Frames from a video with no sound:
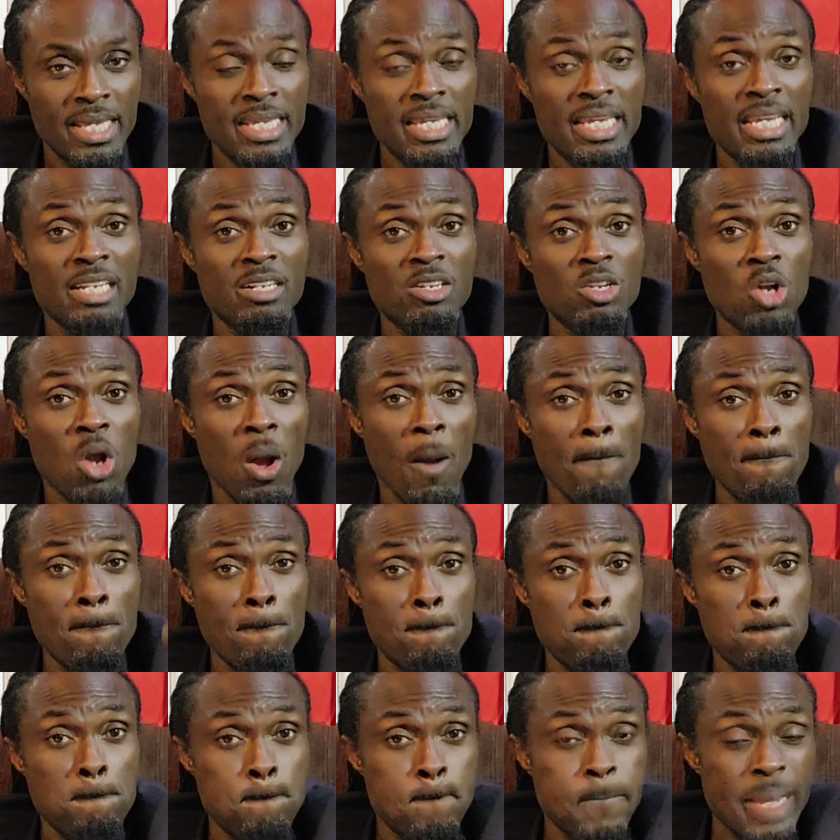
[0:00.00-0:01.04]
it come
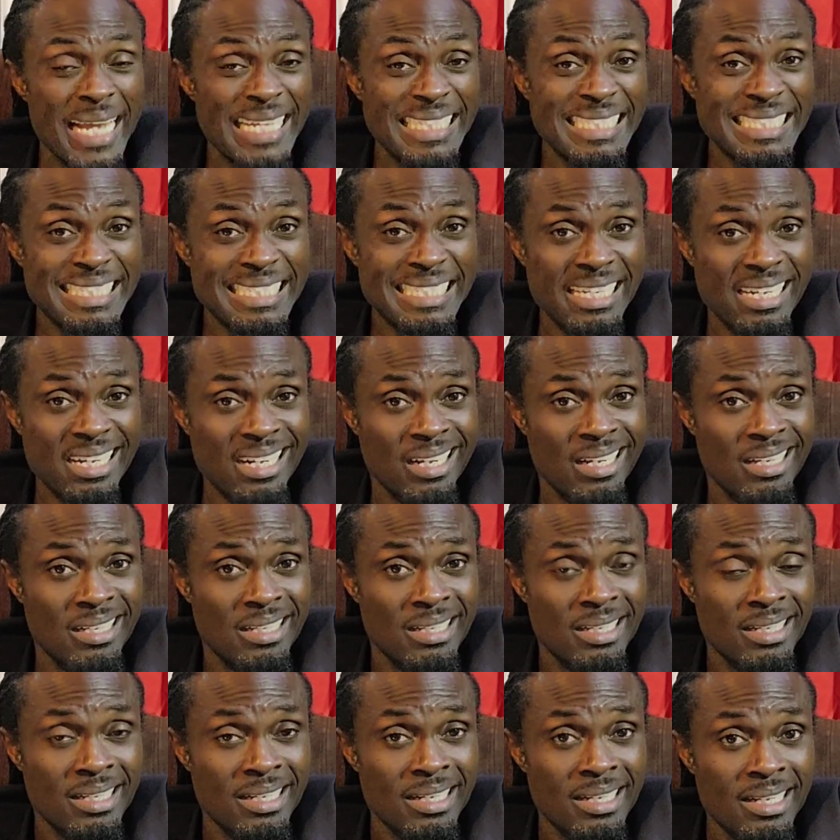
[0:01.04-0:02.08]
better
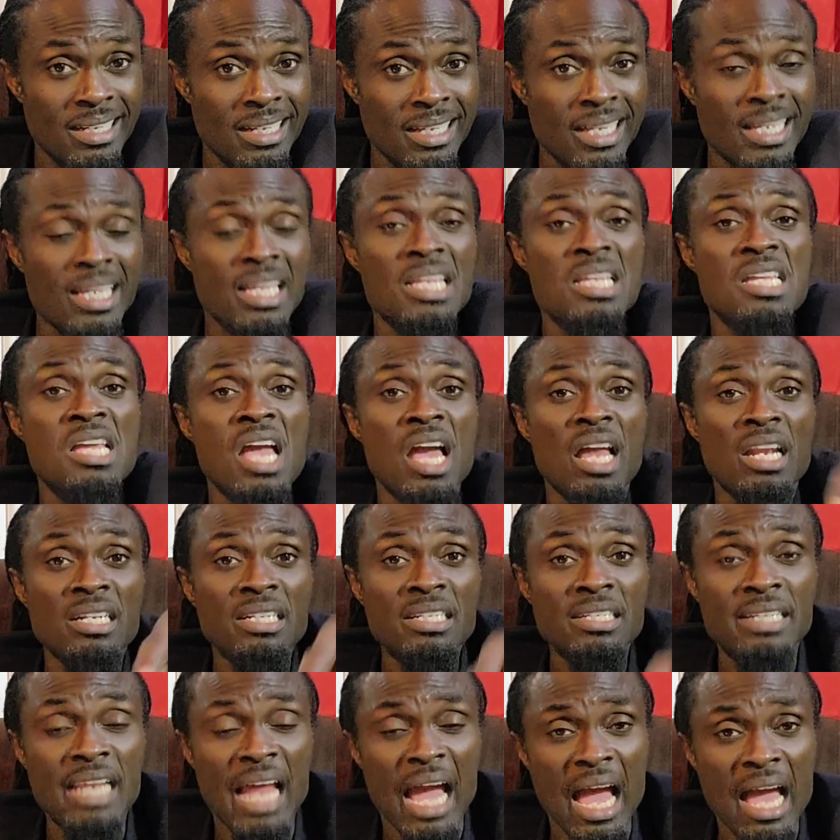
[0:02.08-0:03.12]

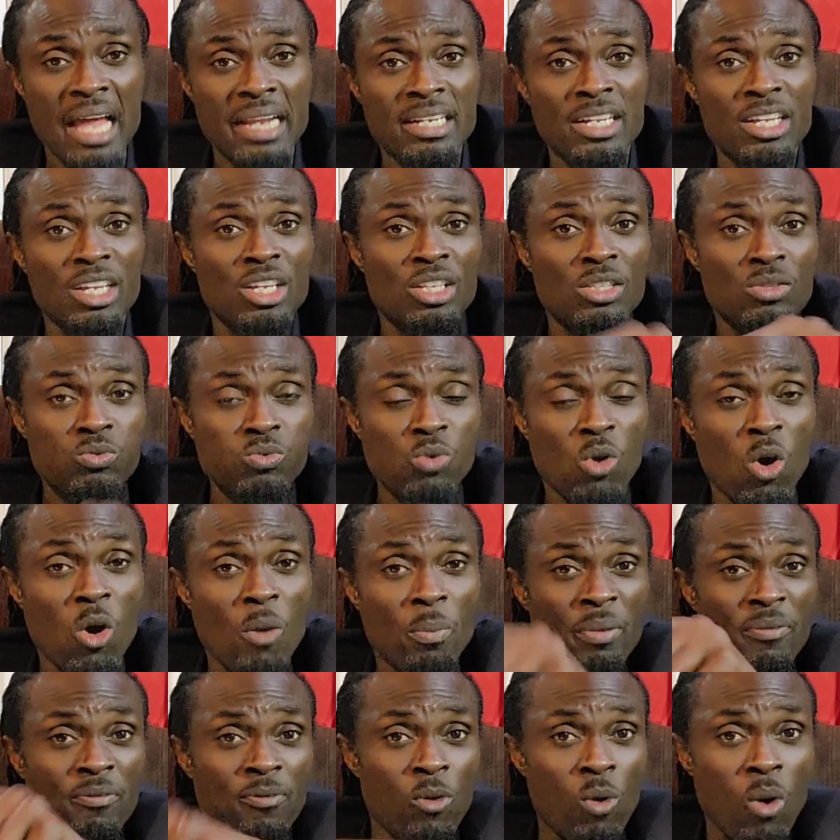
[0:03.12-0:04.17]
than his world
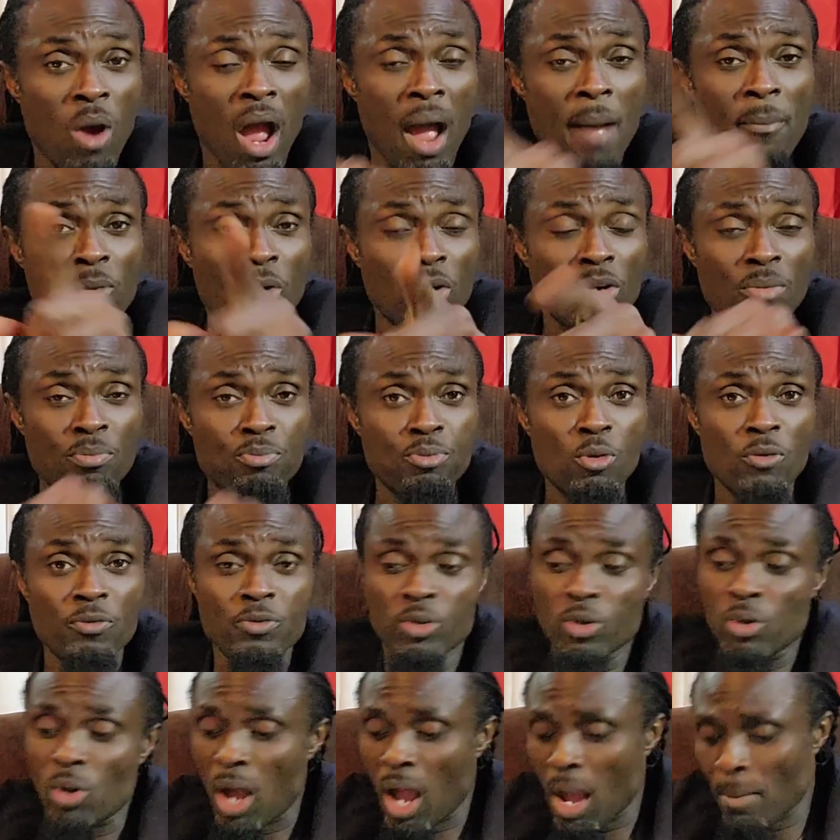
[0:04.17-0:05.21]
before. I'm going to prove
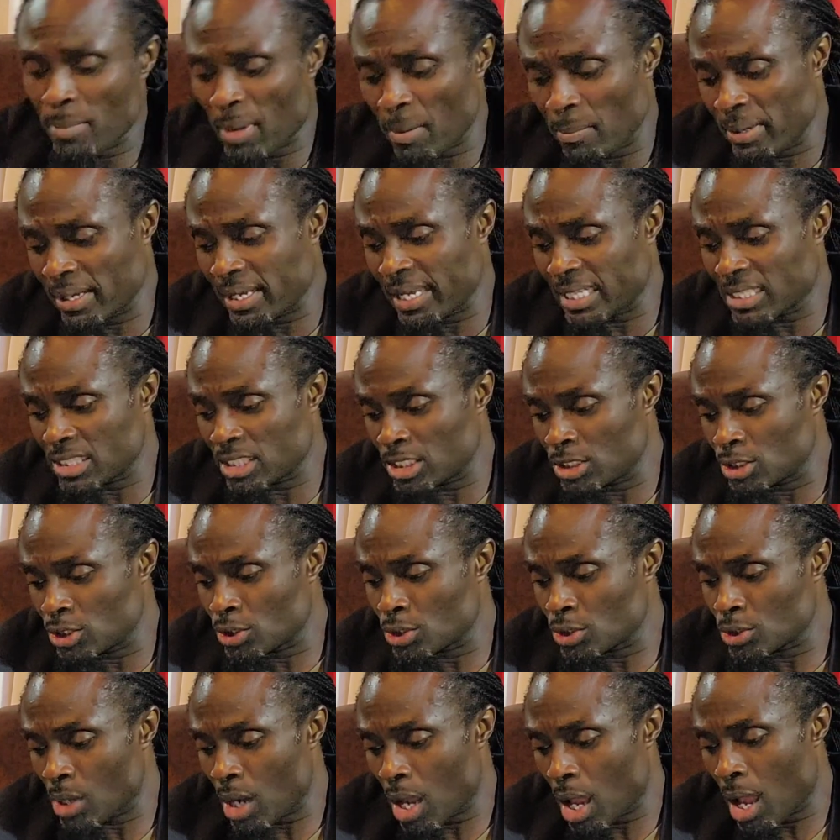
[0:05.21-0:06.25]
to you. let me get
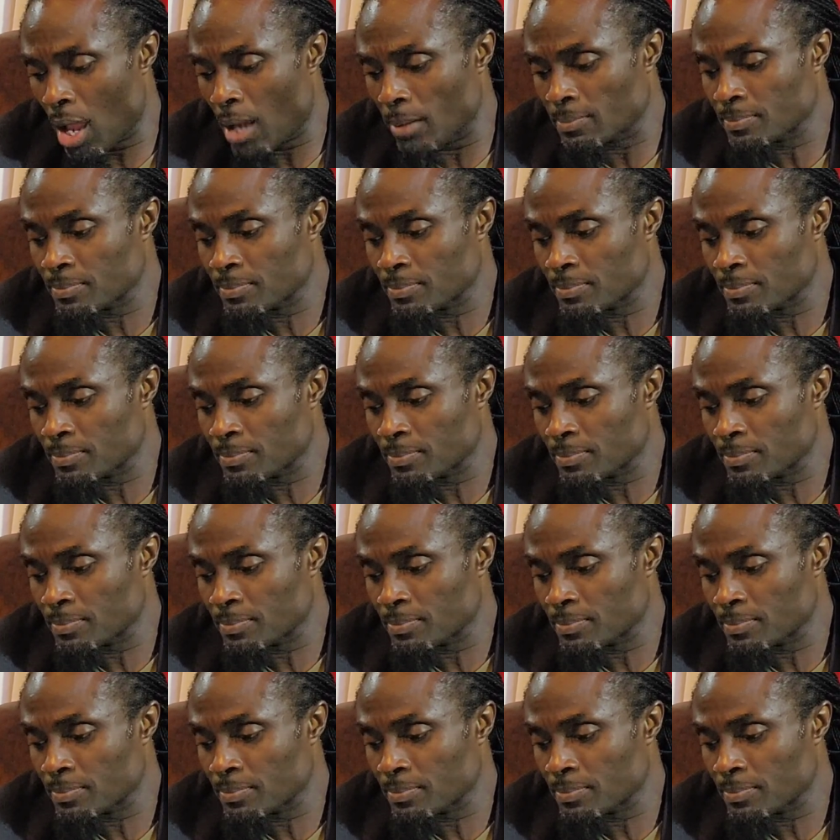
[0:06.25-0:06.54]
into um,